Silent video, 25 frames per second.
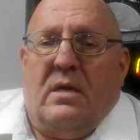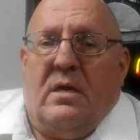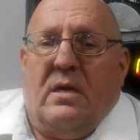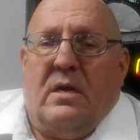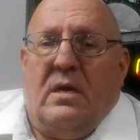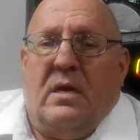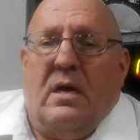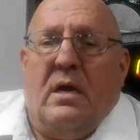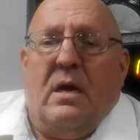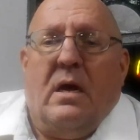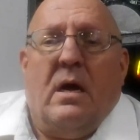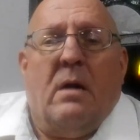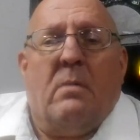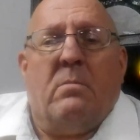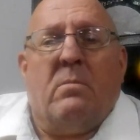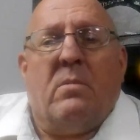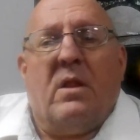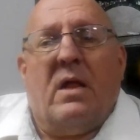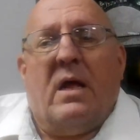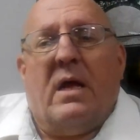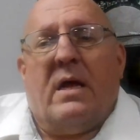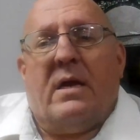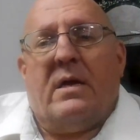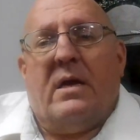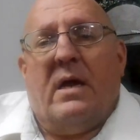I'm
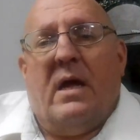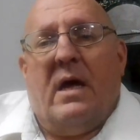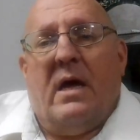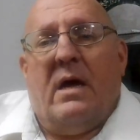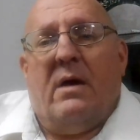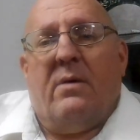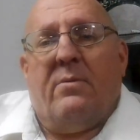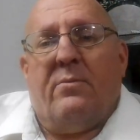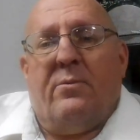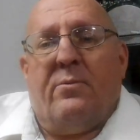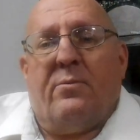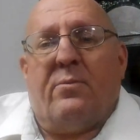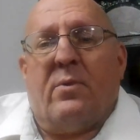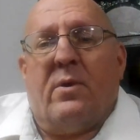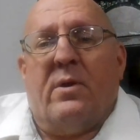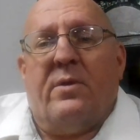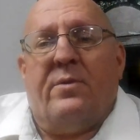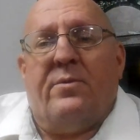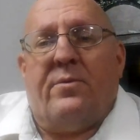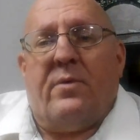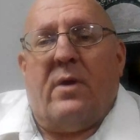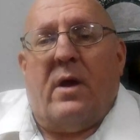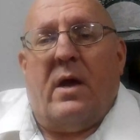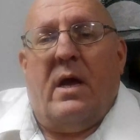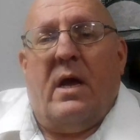glad to have the
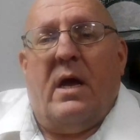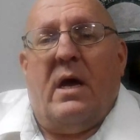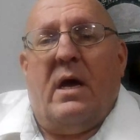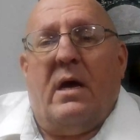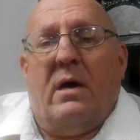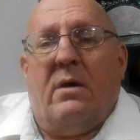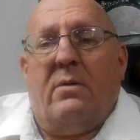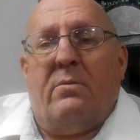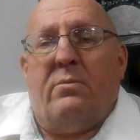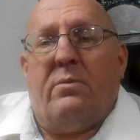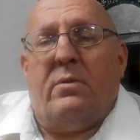friends I have.